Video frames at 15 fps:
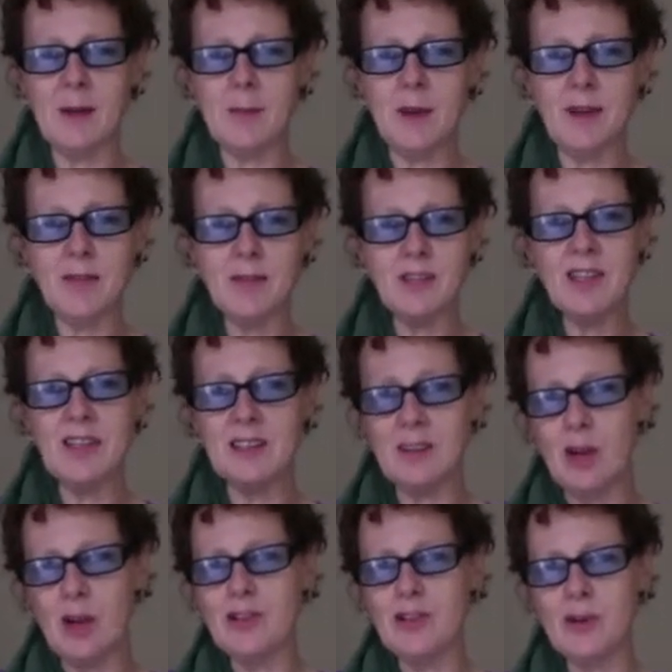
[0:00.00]
everything in
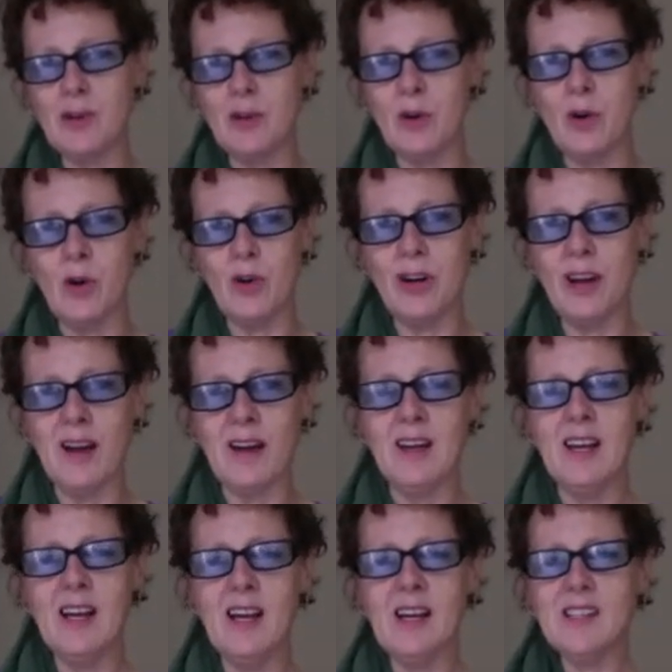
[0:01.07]
logical order.
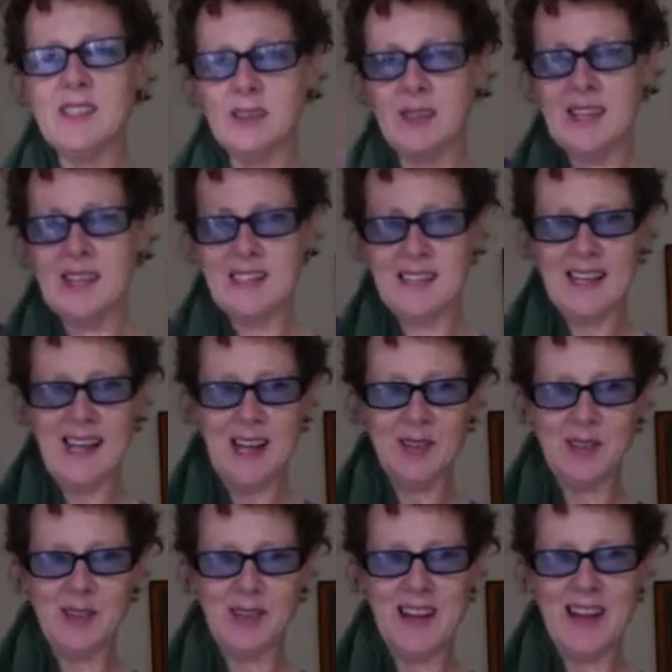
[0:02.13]
So there's the
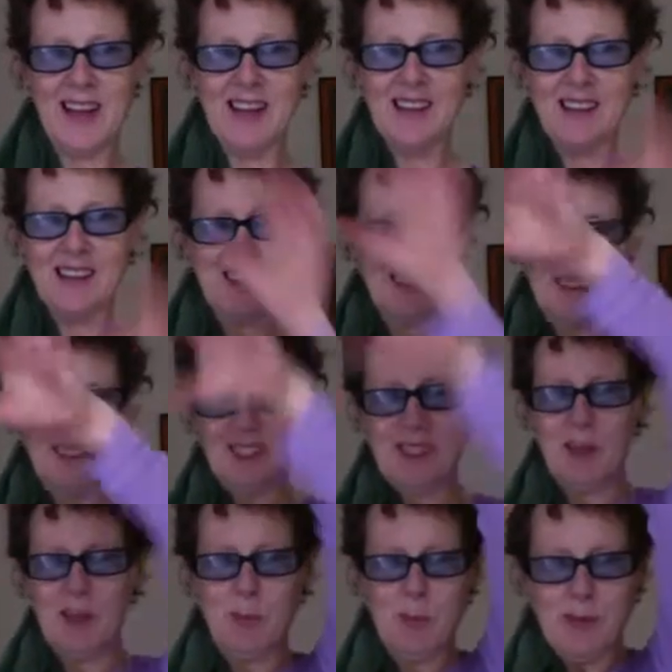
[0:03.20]
kettle there, and the things
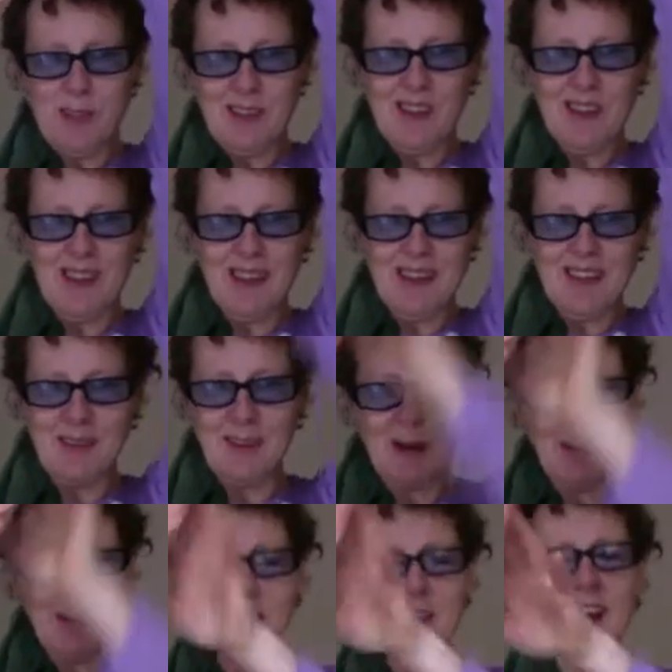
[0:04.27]
that you put in the kettle
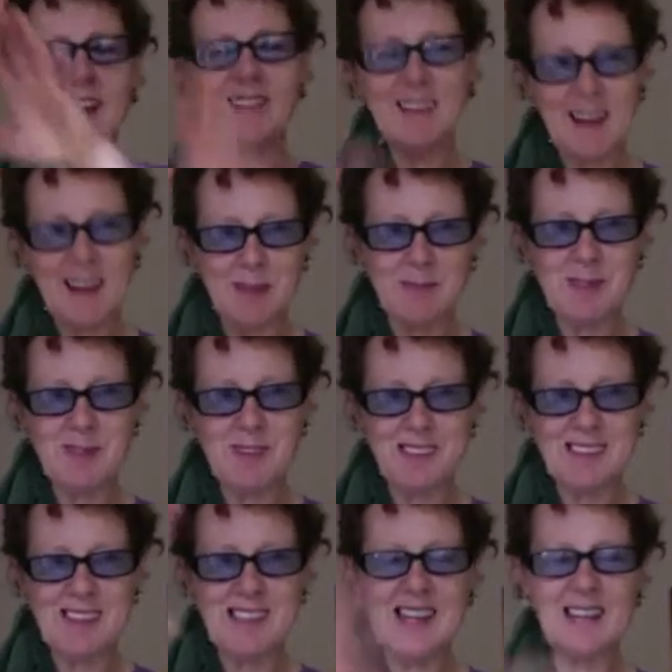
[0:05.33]
above it, and the cups are
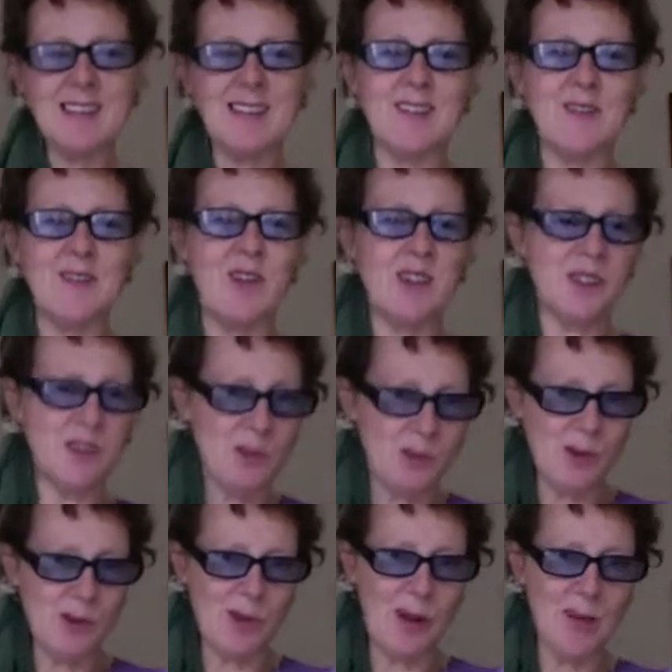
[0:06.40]
underneath it. There's the
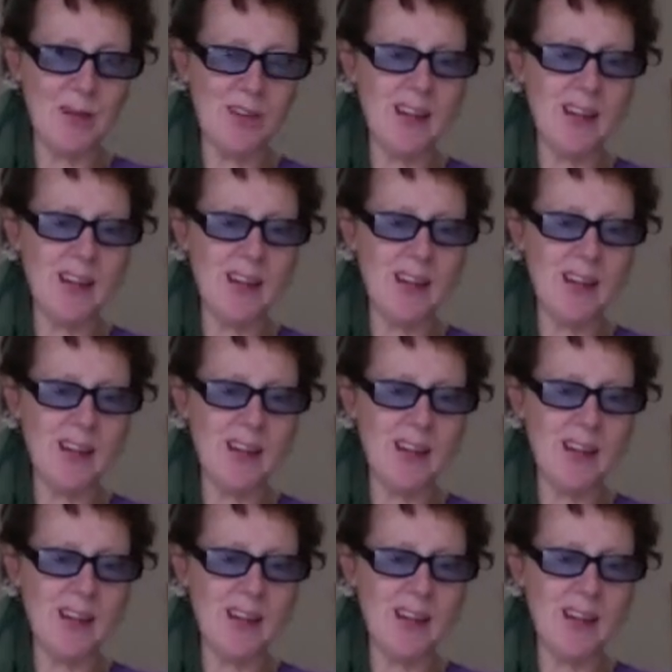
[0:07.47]
cooker over